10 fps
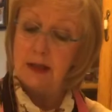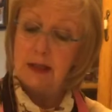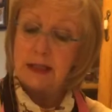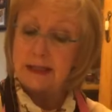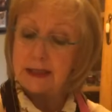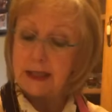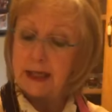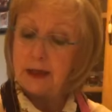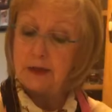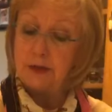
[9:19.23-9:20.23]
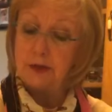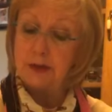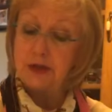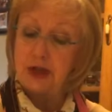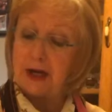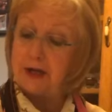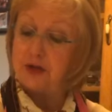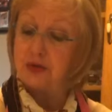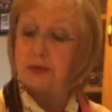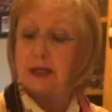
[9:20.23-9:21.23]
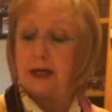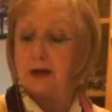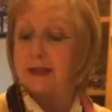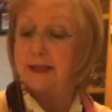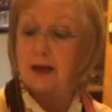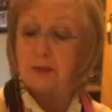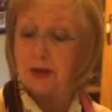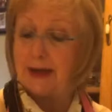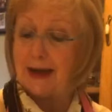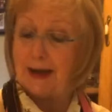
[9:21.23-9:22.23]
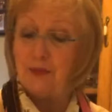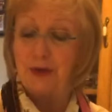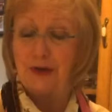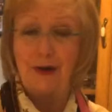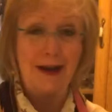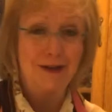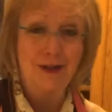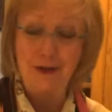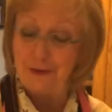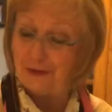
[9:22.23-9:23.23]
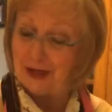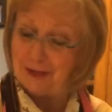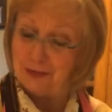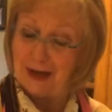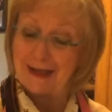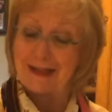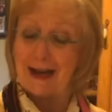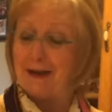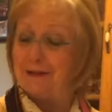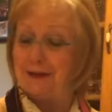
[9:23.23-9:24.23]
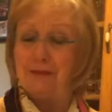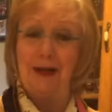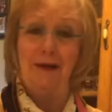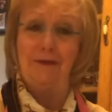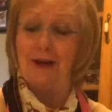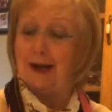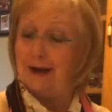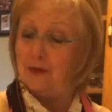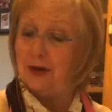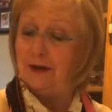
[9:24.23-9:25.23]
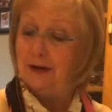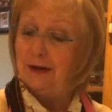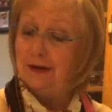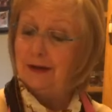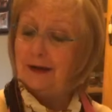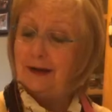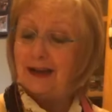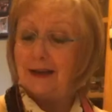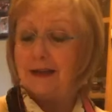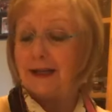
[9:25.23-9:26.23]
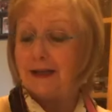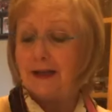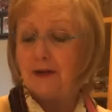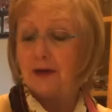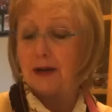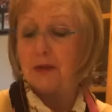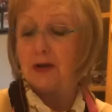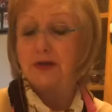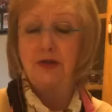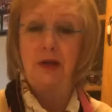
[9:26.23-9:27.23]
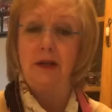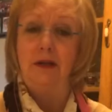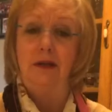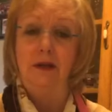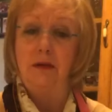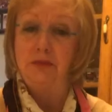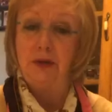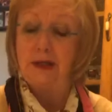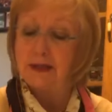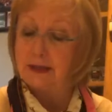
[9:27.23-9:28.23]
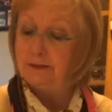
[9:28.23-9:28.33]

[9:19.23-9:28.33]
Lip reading: sitting under a shade tree on a summer day when your SUV breaks down in the middle of Iowa, and eating Grandma's chicken and dumplings.